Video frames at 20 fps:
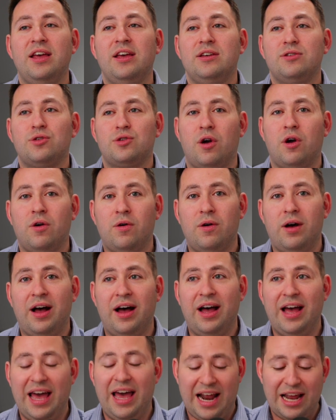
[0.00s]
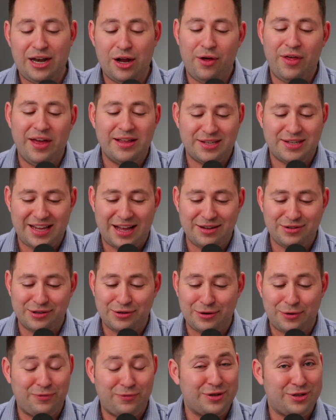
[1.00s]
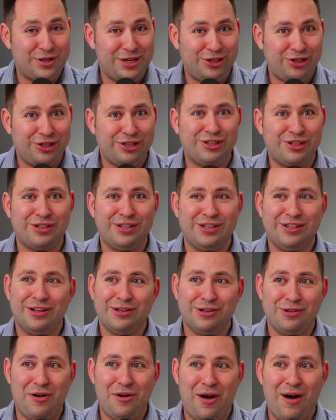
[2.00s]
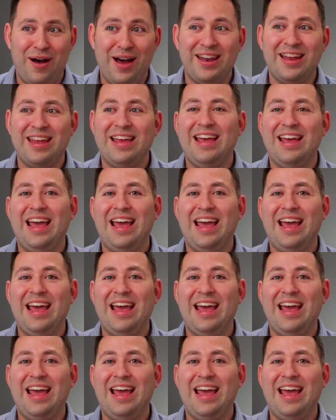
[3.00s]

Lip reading: So, and I know that sounds a little facetious, a little odd,